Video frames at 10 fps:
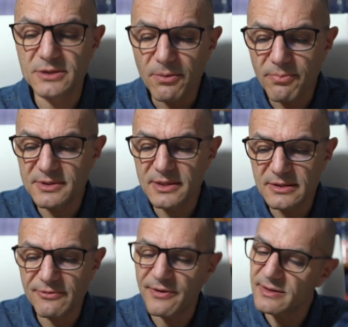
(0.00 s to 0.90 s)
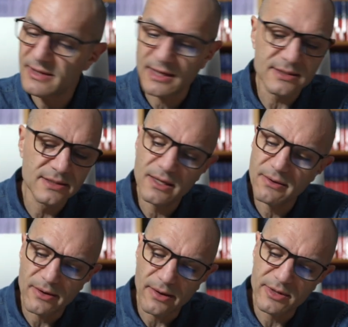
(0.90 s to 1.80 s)
Composites,
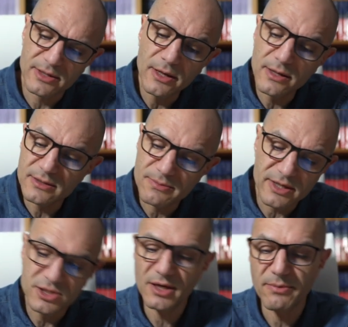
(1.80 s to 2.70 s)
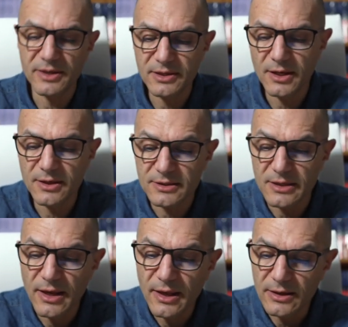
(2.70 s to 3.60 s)
fantastic materials, magic
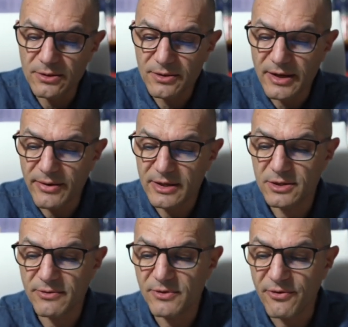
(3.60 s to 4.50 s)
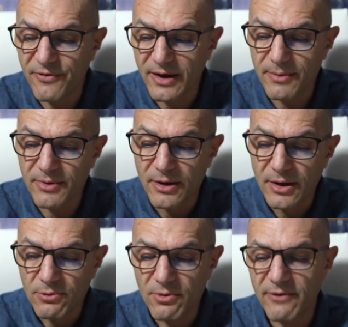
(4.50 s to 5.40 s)
materials in the direction of the fiber.
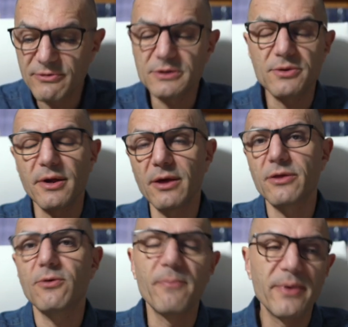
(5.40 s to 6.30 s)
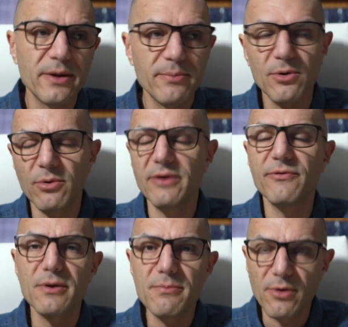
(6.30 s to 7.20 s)
You have strength comparable or
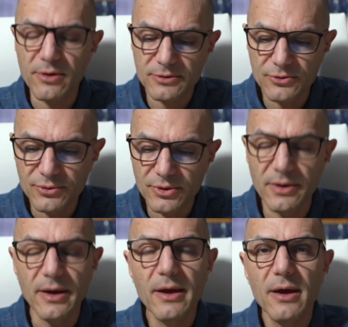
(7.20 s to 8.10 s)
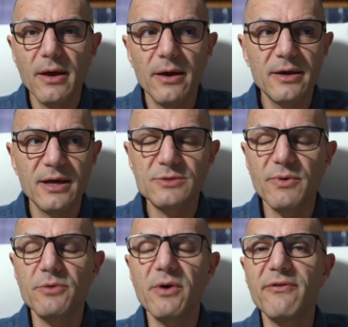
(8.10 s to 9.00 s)
even more to the case
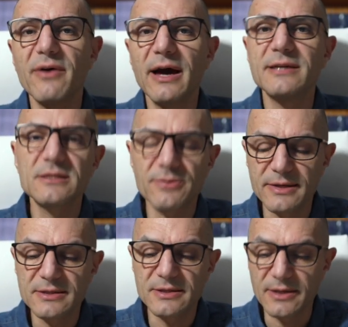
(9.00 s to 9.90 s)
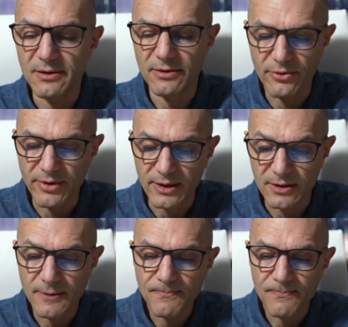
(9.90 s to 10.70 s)
where you have high strength steel. Great.